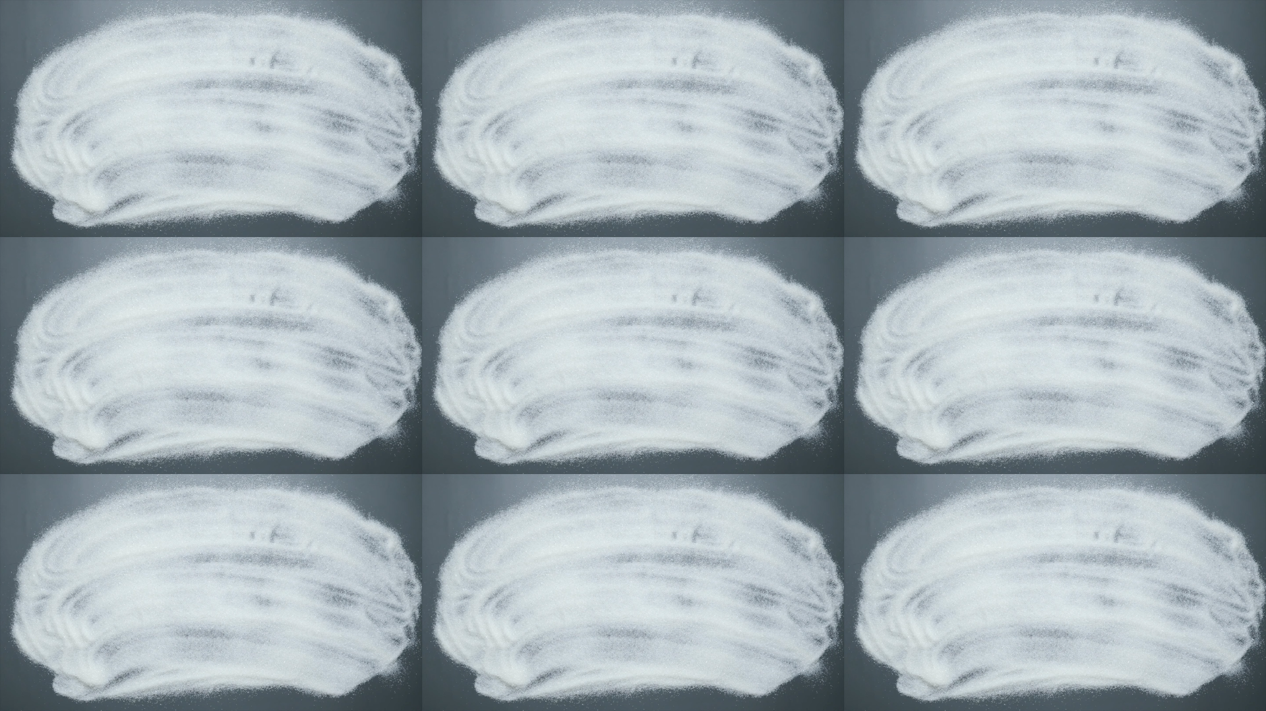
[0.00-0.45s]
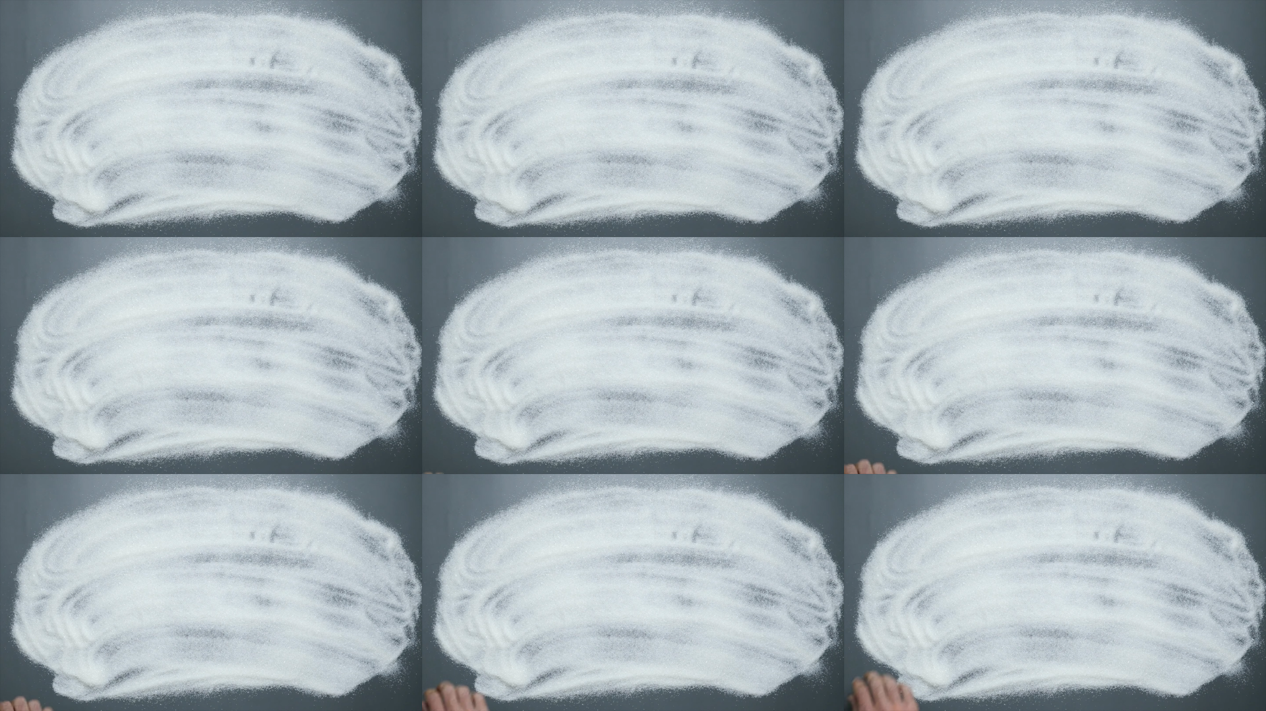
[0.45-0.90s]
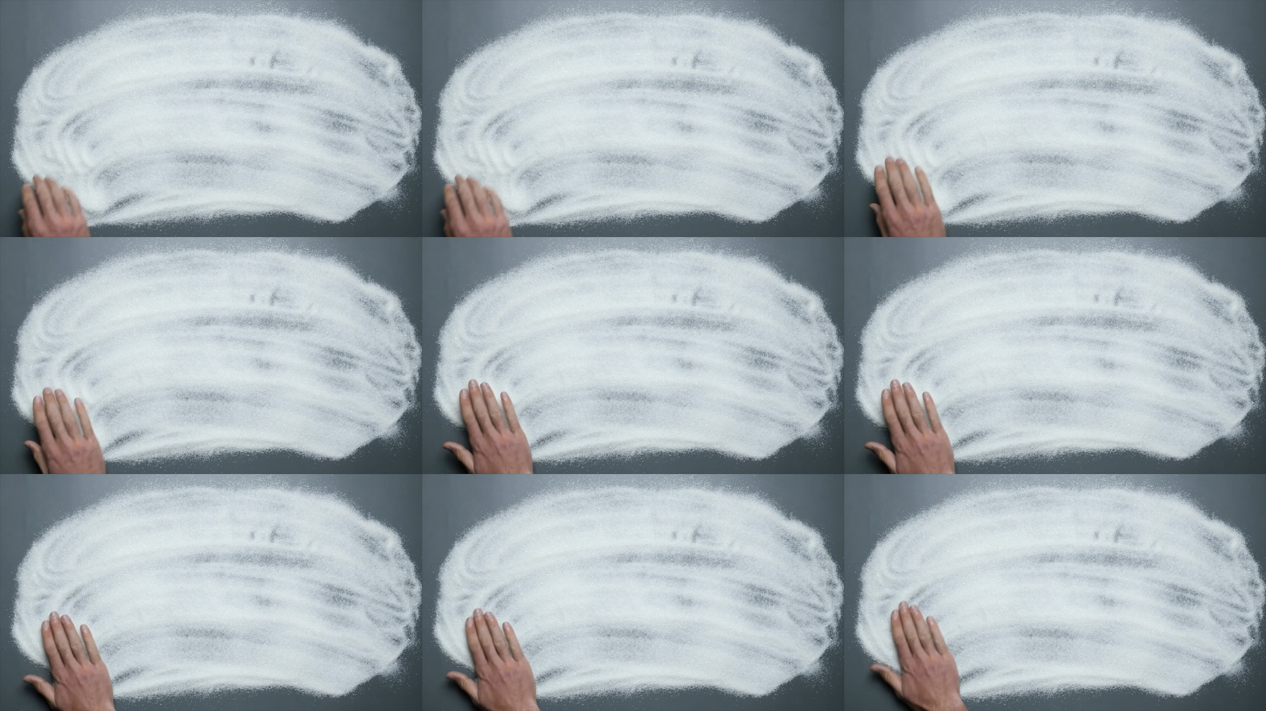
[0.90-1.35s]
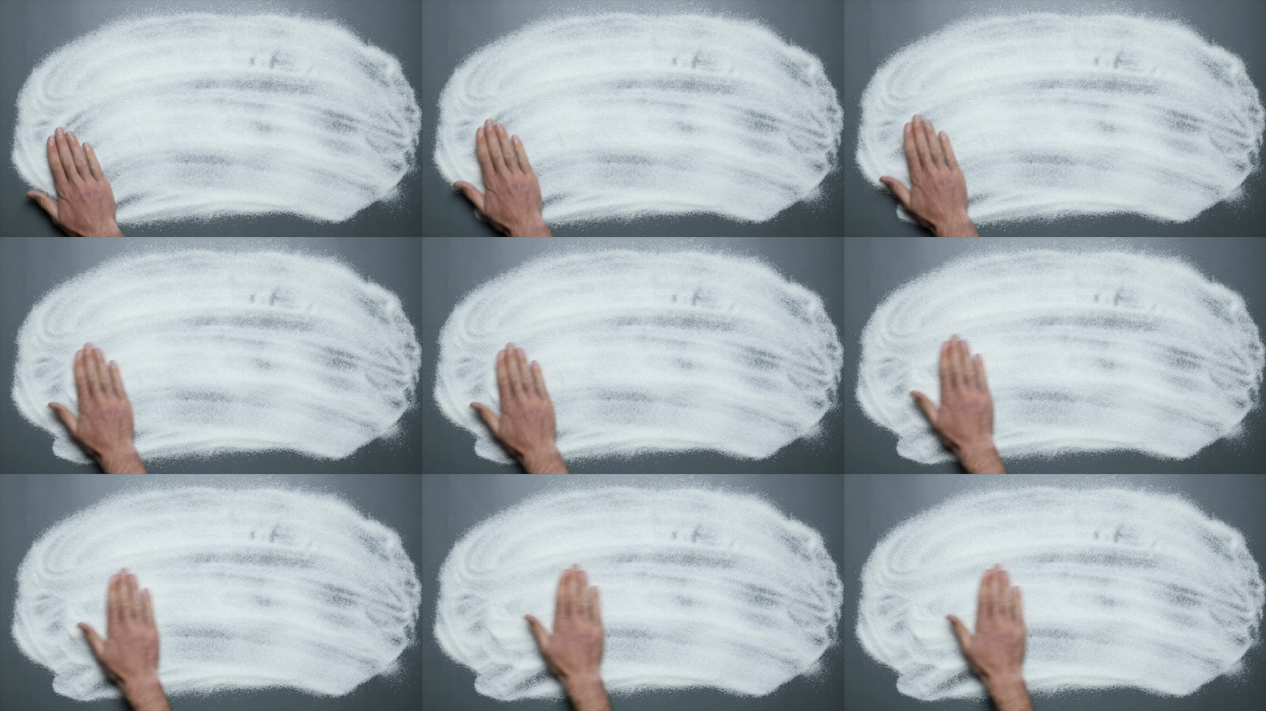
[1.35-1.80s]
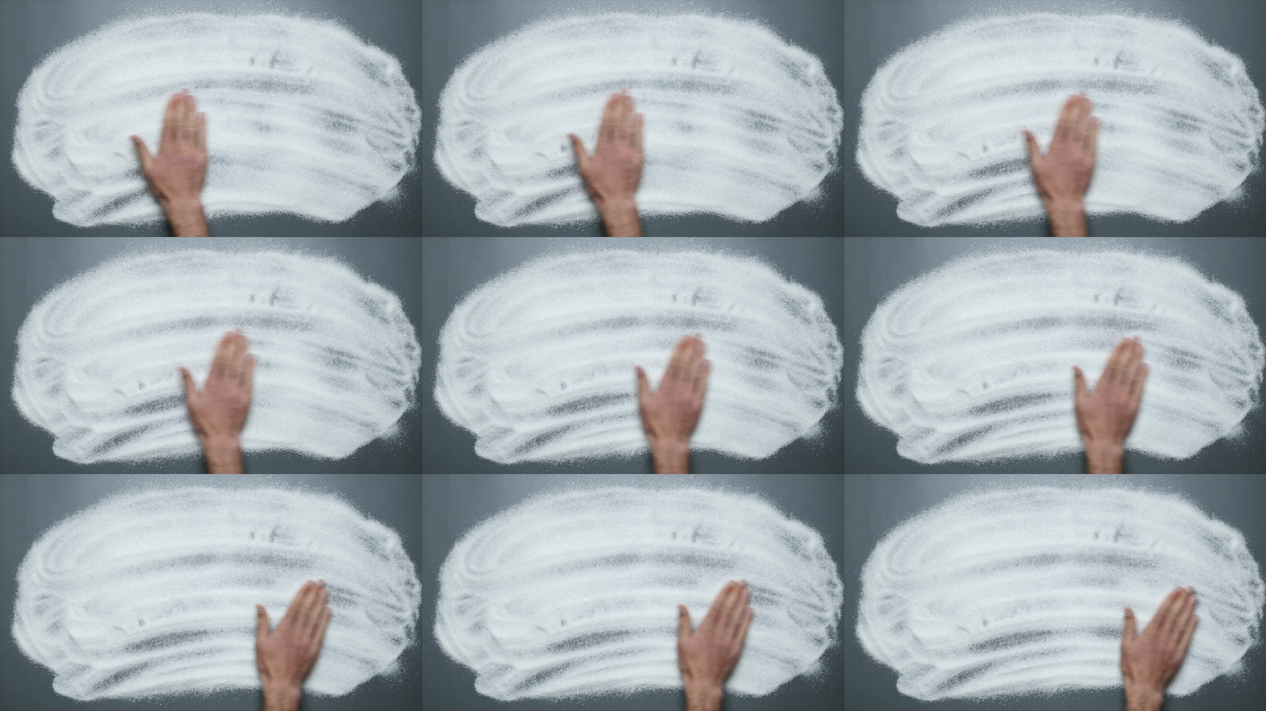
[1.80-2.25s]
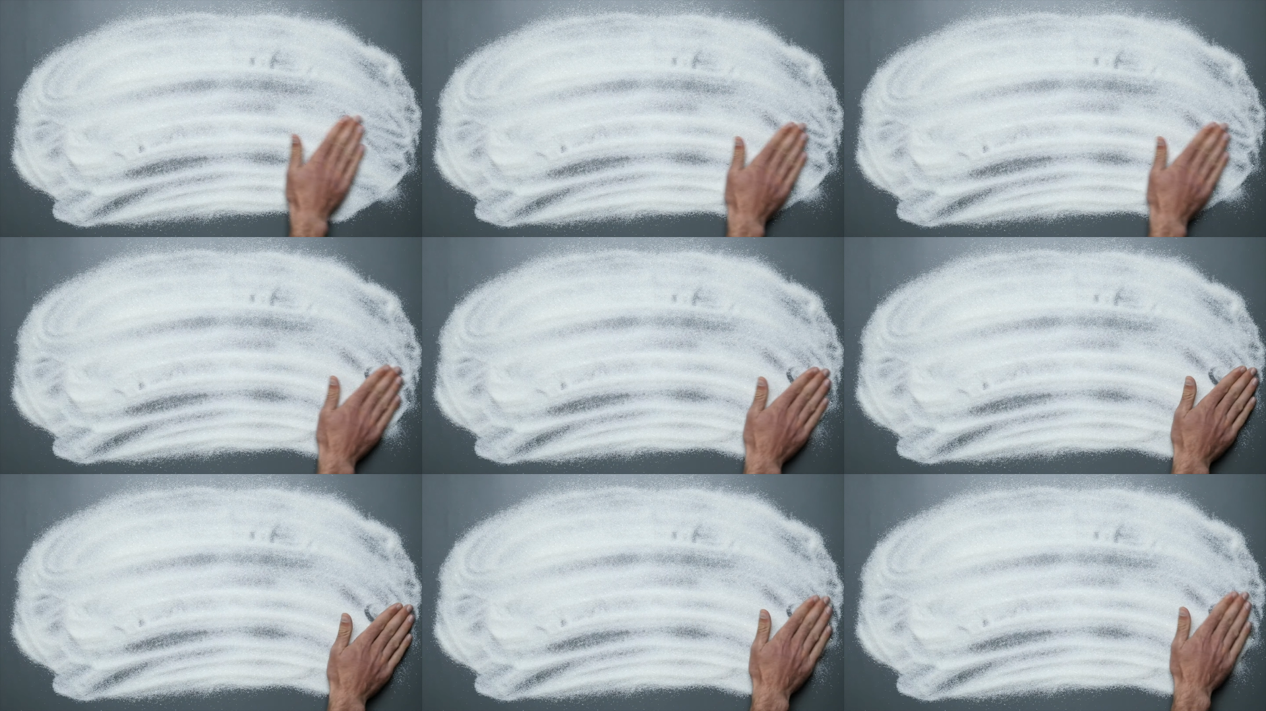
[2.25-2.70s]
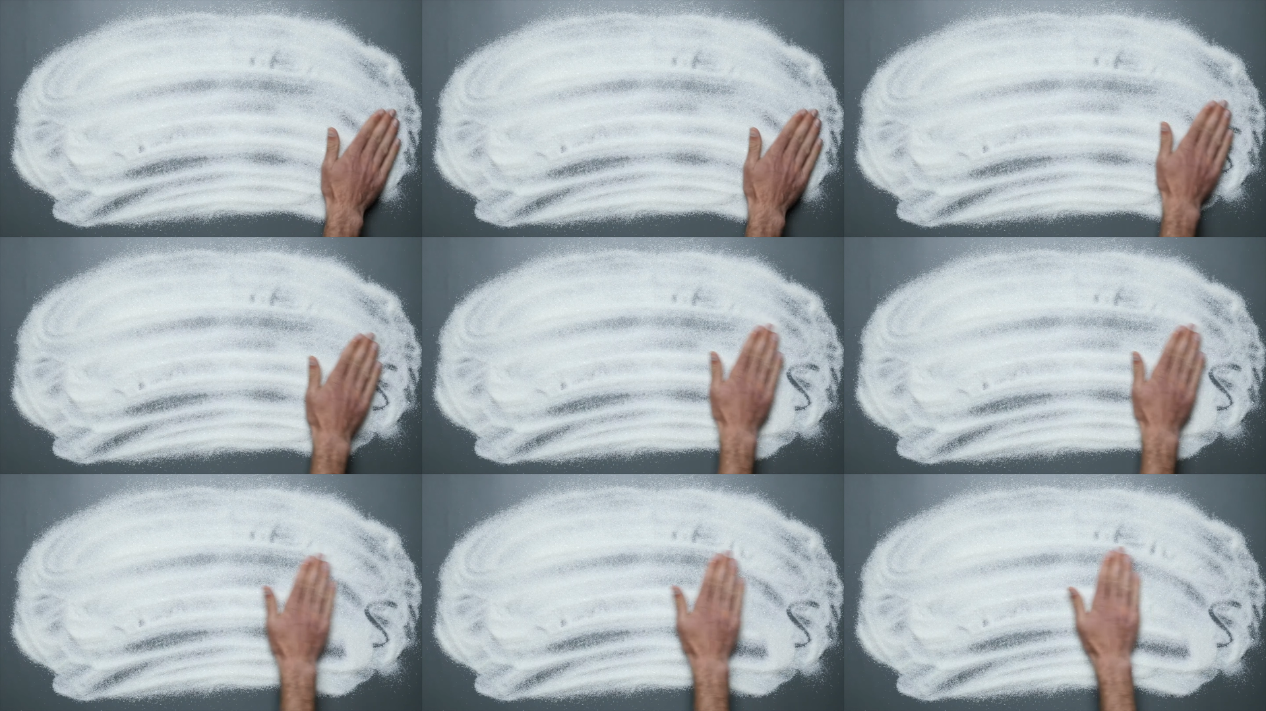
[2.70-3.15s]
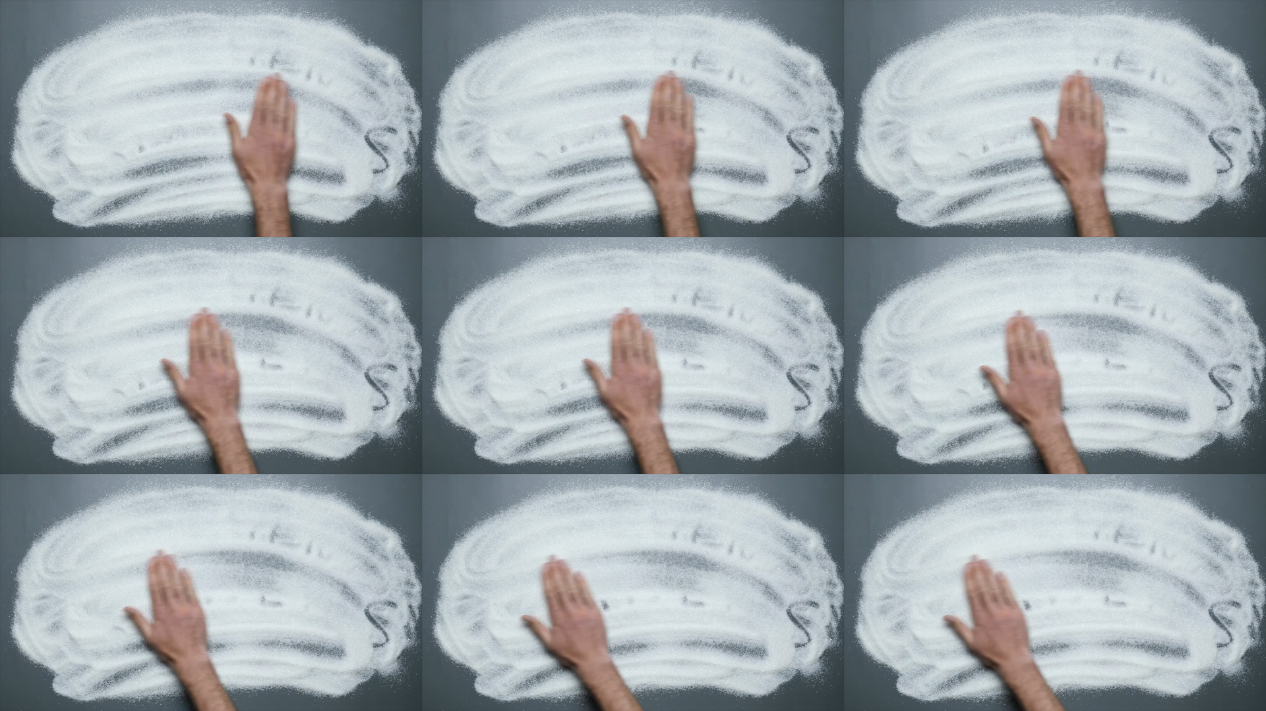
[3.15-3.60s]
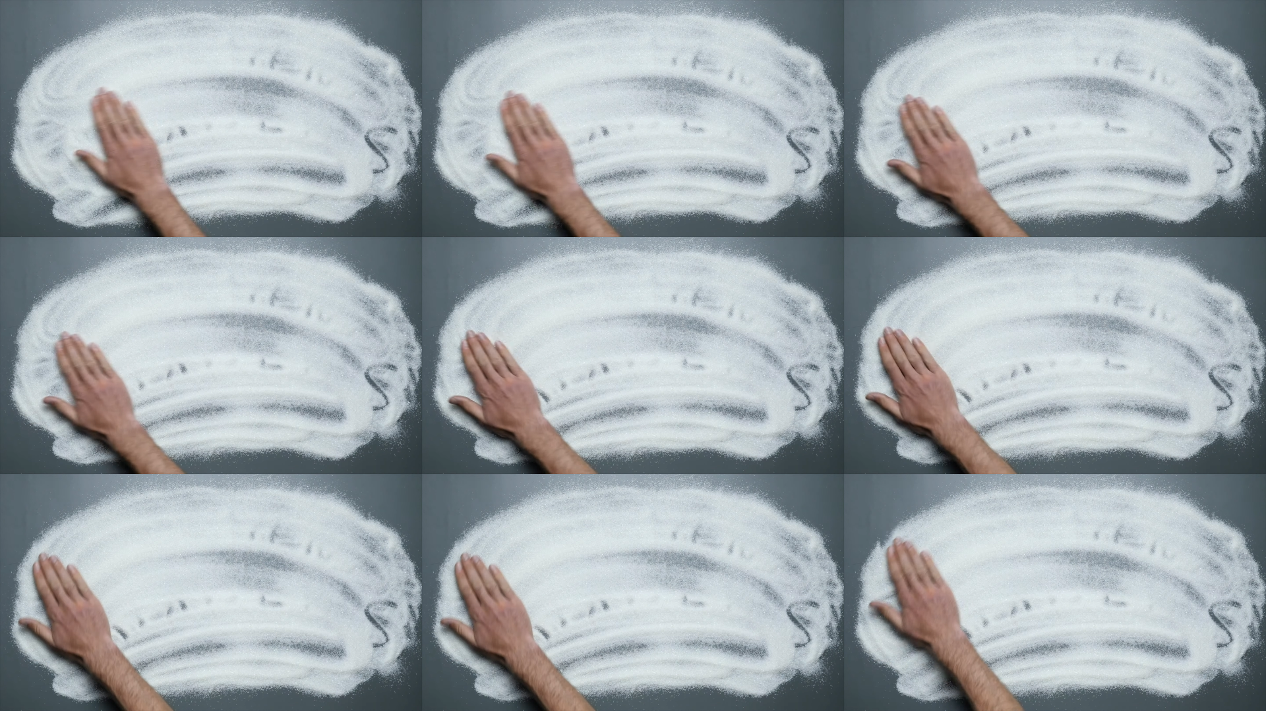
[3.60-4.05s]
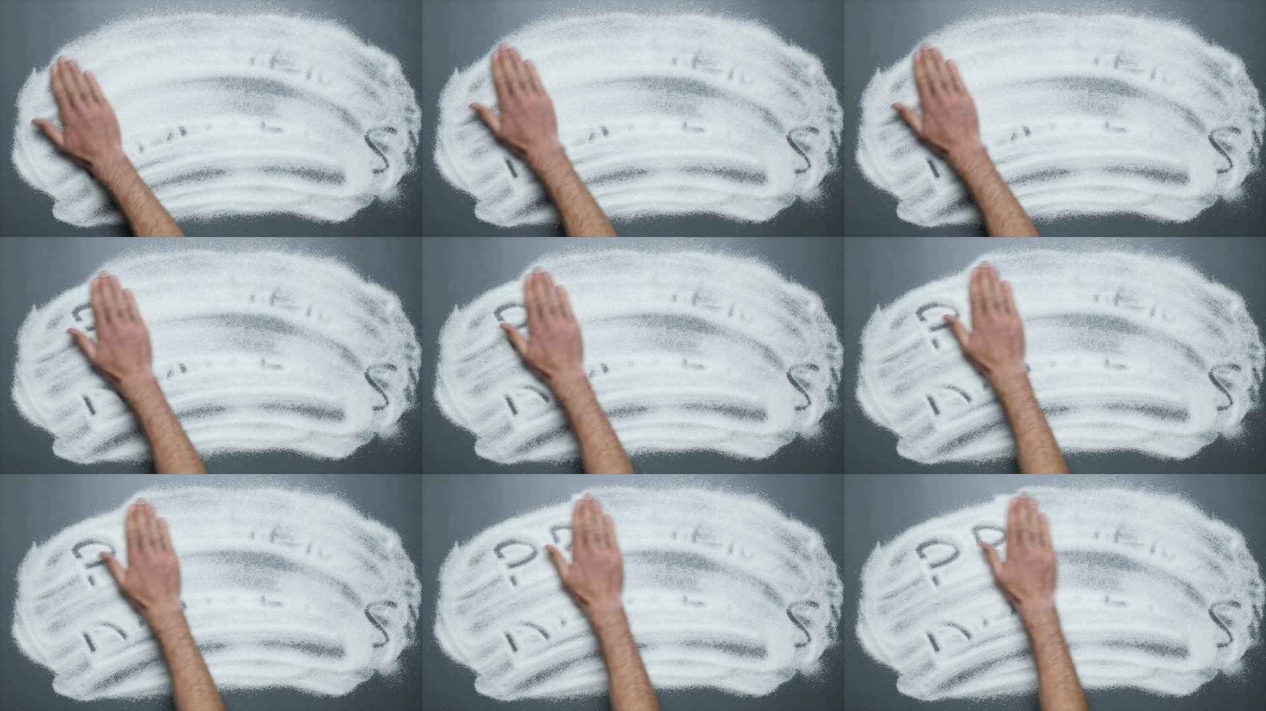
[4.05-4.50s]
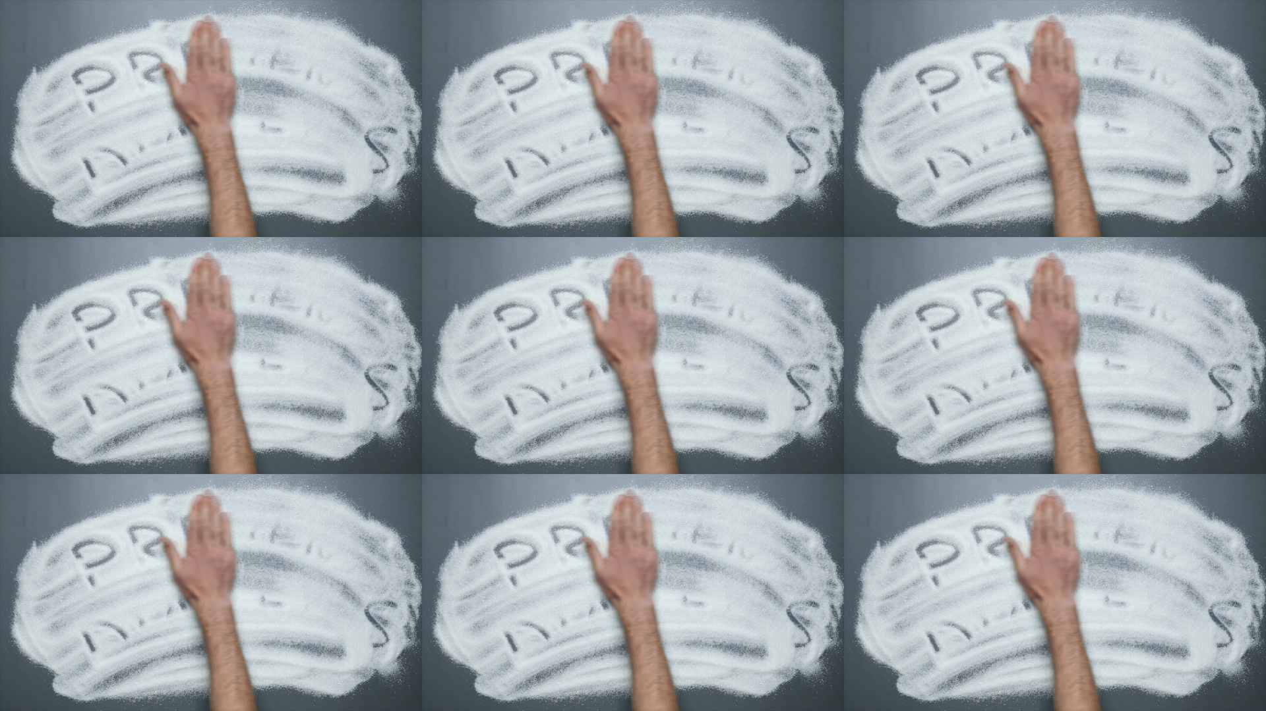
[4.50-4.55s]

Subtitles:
Nobody's mouth can be seen.